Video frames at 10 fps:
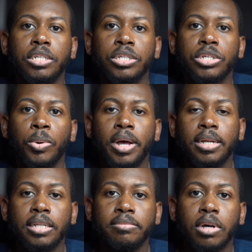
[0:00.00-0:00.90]
just go
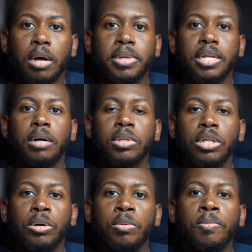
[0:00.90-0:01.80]
ahead and leave a comment down
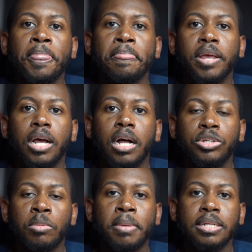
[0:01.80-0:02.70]
below. I'll
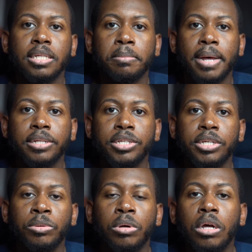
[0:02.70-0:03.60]
do my best to get back to
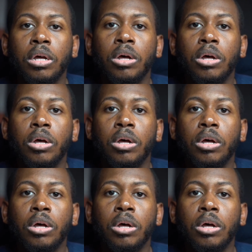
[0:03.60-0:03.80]
you.